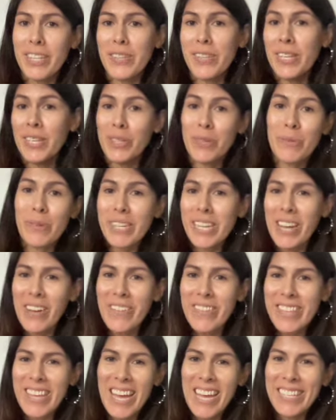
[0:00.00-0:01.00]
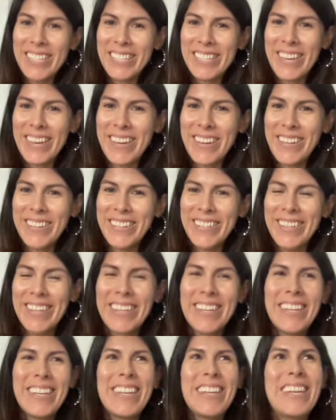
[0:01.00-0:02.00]
and you get to work out with Cassie Ho,
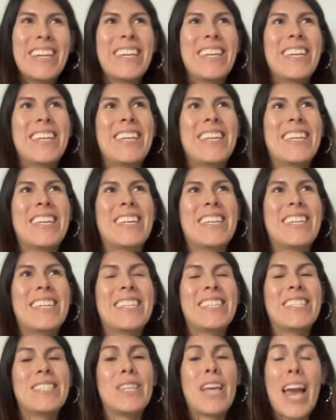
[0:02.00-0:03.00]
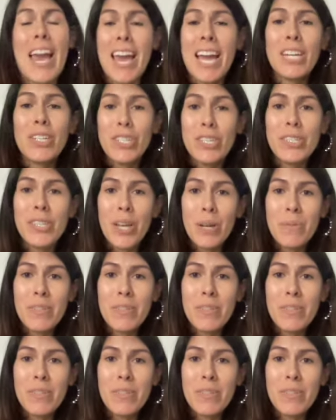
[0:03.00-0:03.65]
is I actually saw